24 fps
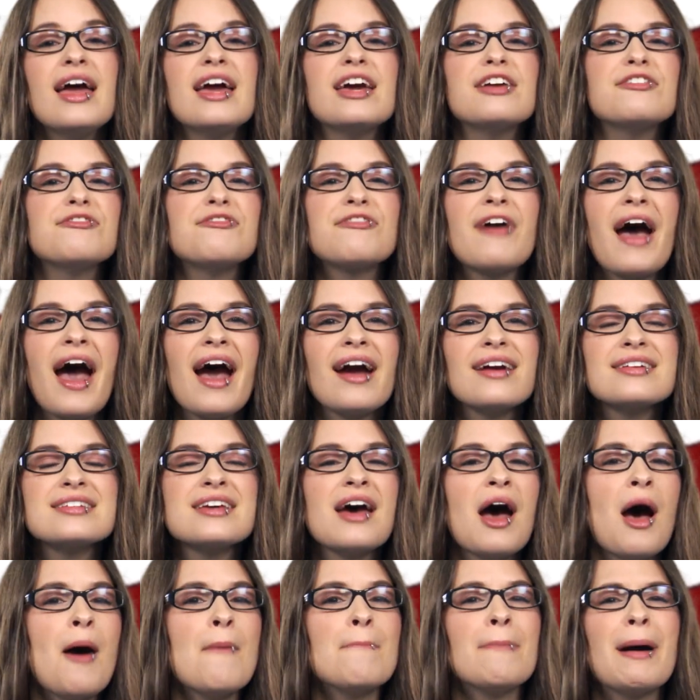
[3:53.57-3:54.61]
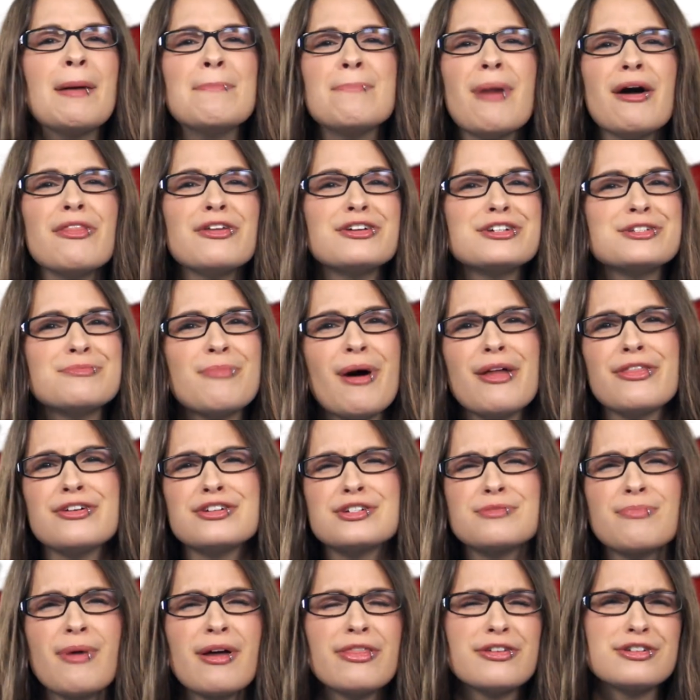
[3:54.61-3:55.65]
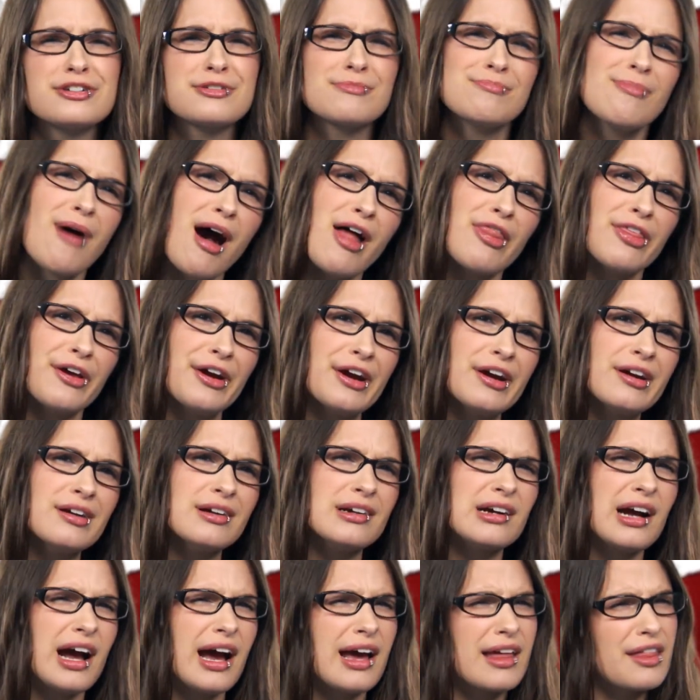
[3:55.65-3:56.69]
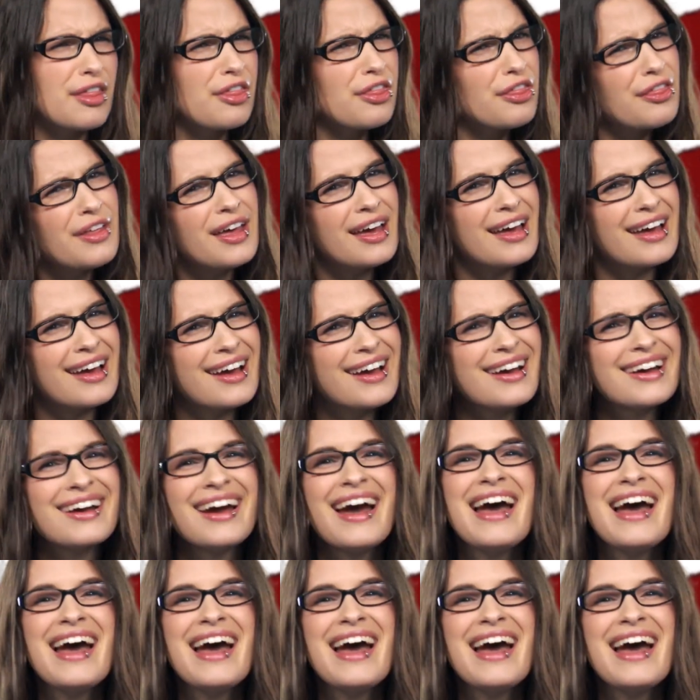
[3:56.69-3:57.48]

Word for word: In fact, my mother's mother's mother's mother, I think,